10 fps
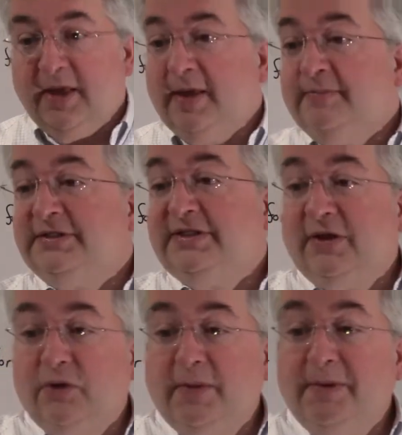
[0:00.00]
Psst, go
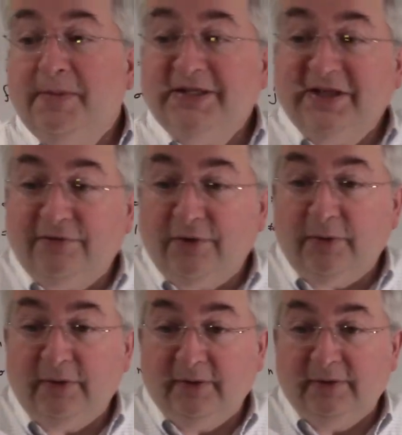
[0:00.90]
get me my cell phone.
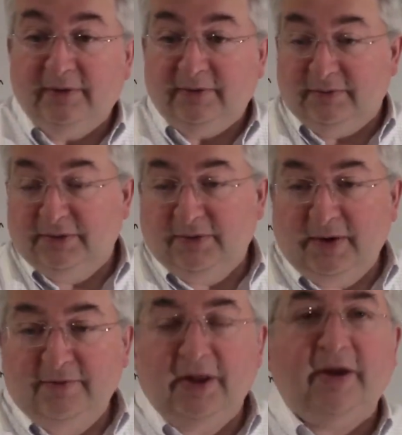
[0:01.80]
It's right
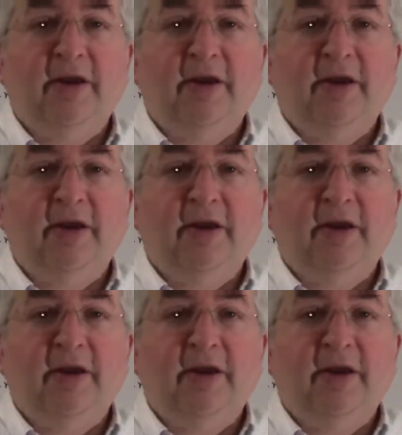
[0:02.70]
over